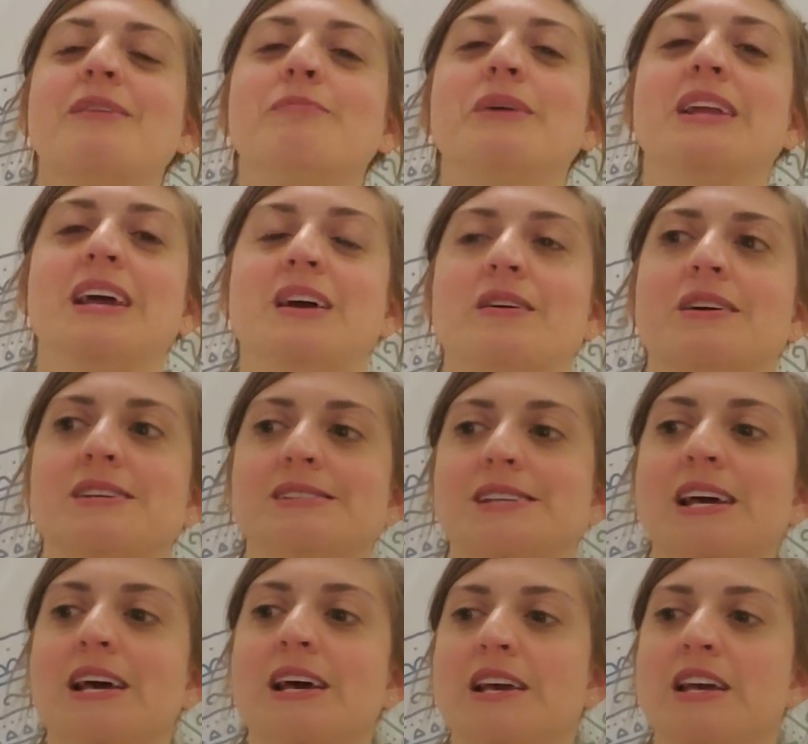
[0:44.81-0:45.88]
But Aries,
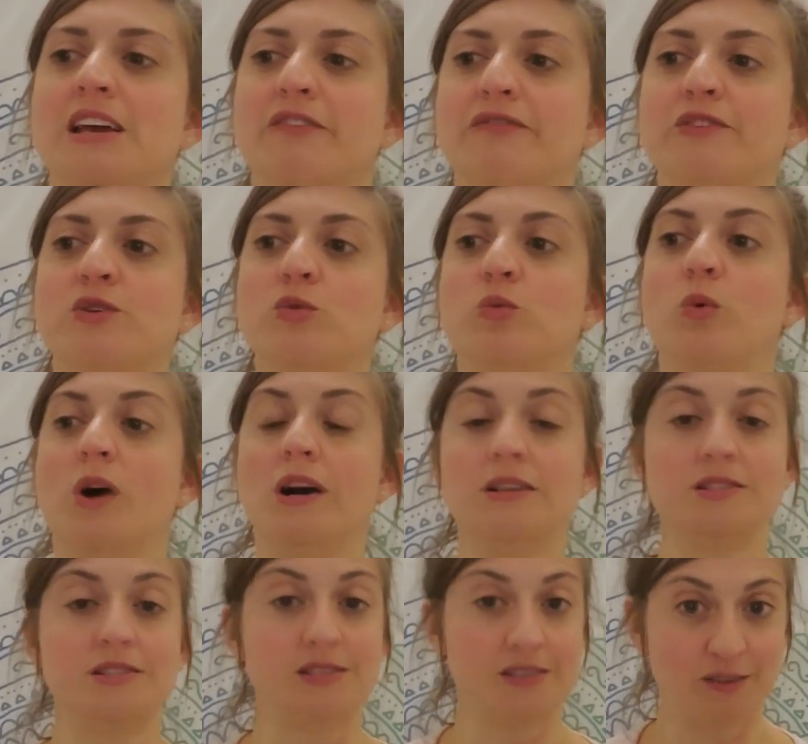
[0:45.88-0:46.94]
if you
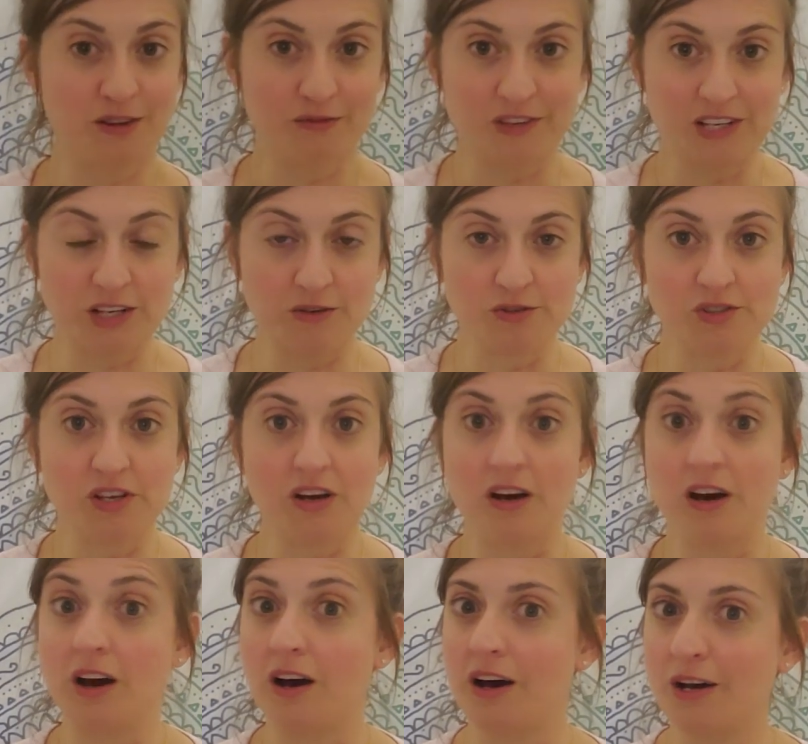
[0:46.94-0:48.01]
want the videos
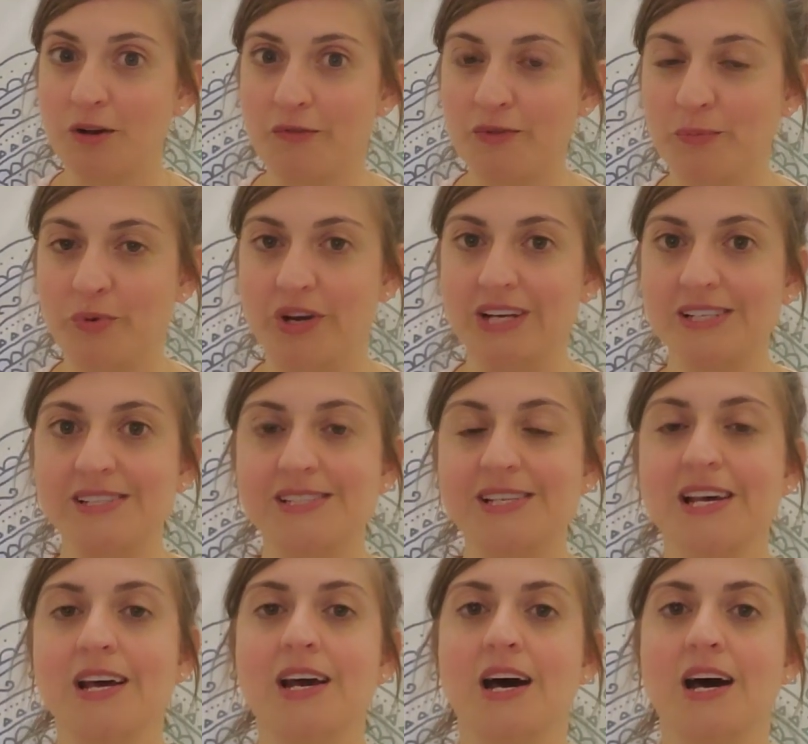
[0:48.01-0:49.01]
hot off the press,